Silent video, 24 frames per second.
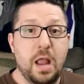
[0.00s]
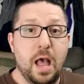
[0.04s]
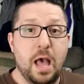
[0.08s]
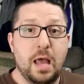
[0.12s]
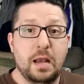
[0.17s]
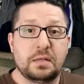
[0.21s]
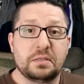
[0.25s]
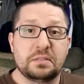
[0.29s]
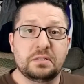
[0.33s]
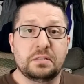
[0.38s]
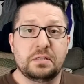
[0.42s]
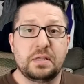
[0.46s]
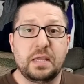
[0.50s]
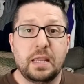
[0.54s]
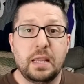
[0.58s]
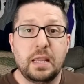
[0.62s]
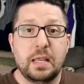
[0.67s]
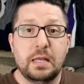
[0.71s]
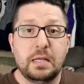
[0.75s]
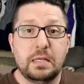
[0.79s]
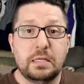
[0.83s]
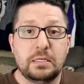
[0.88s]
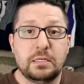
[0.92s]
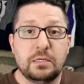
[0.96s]
honestly,
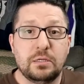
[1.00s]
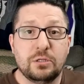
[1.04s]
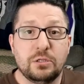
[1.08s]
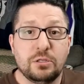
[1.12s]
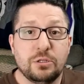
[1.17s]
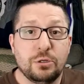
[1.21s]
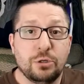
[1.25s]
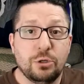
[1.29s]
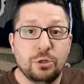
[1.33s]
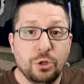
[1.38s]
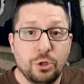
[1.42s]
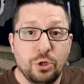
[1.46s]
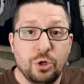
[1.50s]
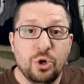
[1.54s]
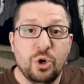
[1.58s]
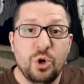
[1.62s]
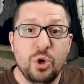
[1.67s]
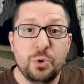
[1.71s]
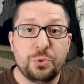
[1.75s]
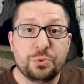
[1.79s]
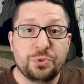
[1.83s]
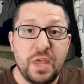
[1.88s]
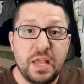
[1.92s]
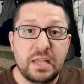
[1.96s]

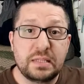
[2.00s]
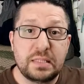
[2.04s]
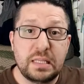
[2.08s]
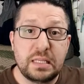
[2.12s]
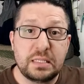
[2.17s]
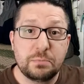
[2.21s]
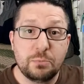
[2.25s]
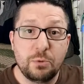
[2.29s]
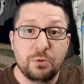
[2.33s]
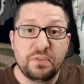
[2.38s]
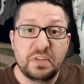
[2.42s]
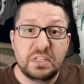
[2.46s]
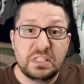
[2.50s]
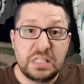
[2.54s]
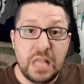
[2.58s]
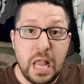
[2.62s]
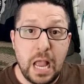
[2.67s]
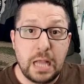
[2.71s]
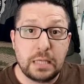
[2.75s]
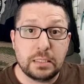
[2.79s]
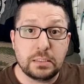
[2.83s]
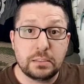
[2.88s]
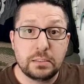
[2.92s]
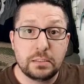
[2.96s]
who thinks this movie
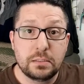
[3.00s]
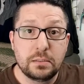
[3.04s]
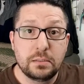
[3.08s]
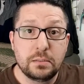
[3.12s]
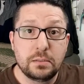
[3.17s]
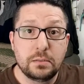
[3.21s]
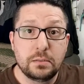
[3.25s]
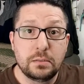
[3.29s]
sucks?